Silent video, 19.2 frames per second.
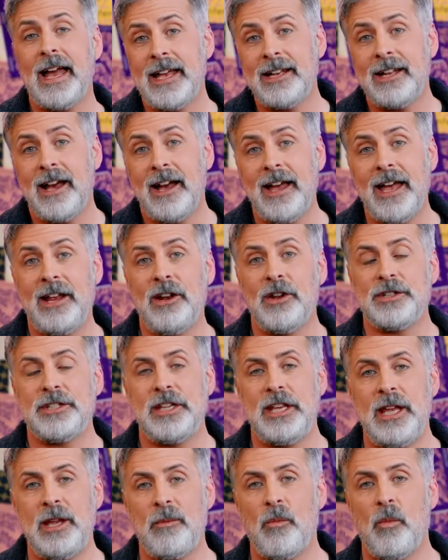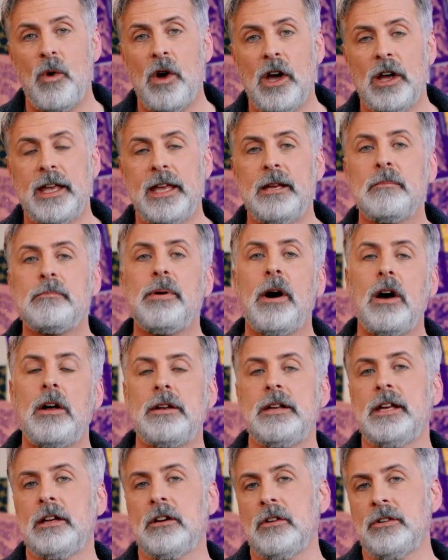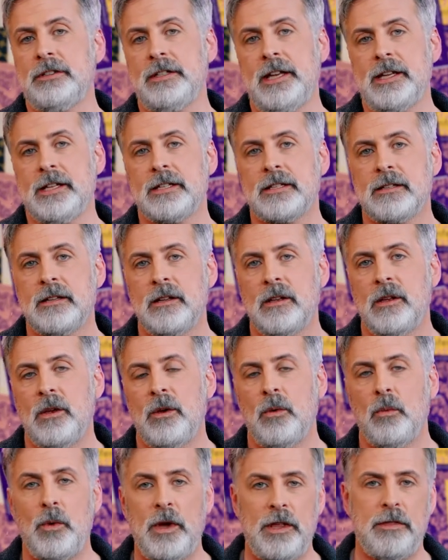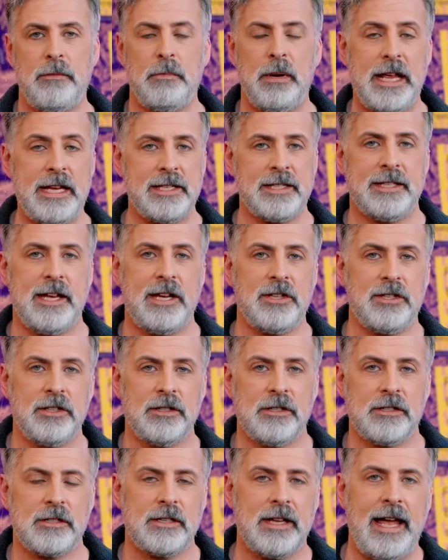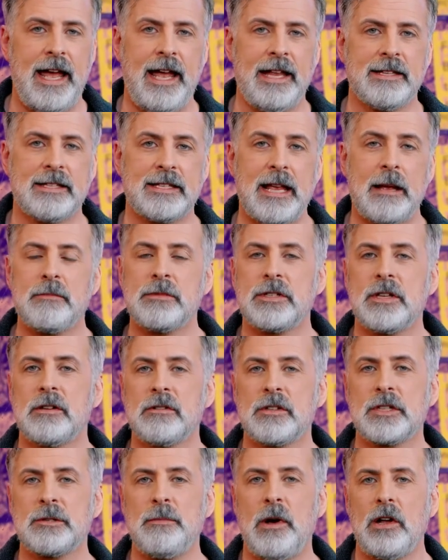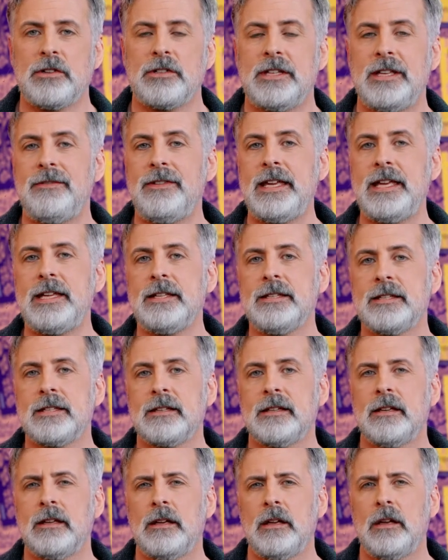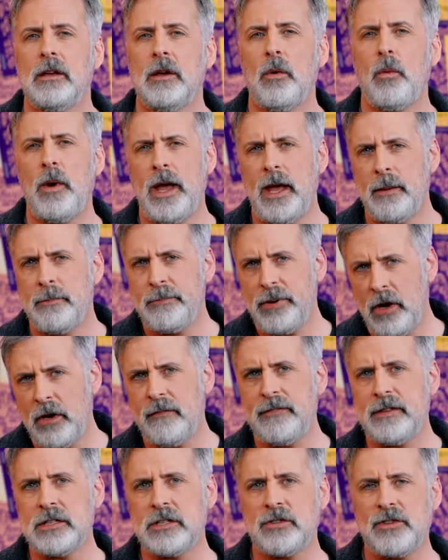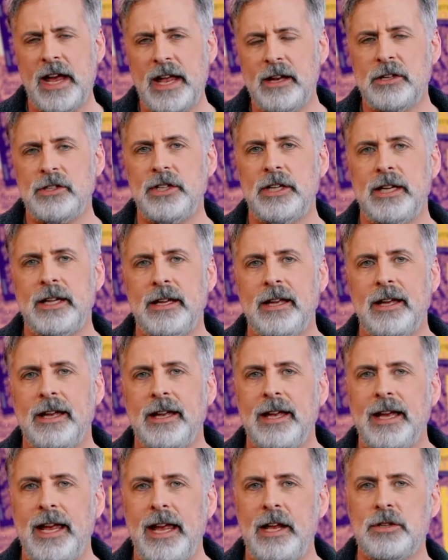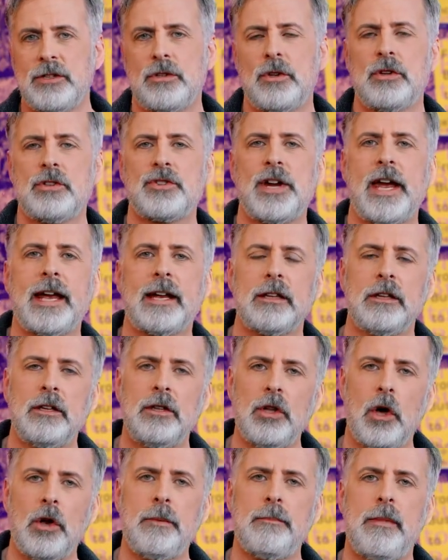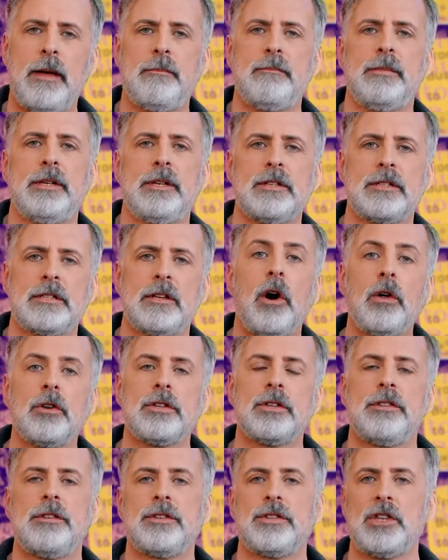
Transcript: Ghaida and her team work in partner contexts with PlayStations and Samsung smart TVs, where part of the strategy is to attract non members onto